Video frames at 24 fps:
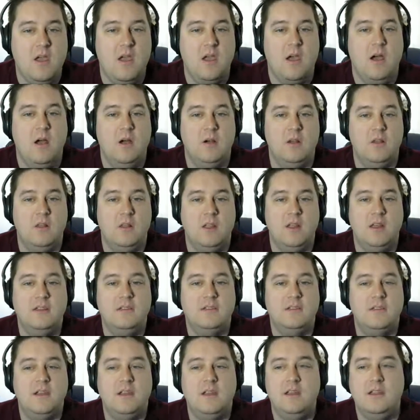Alright,
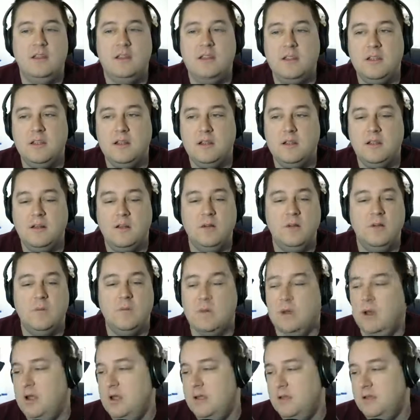let's get it in there.
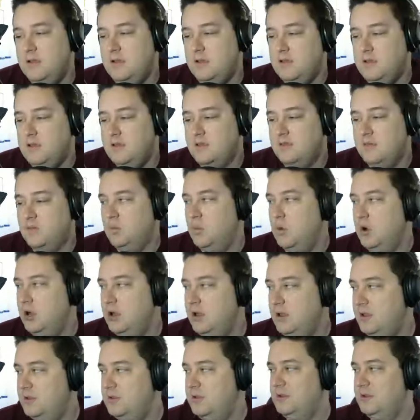Alright, look at this working.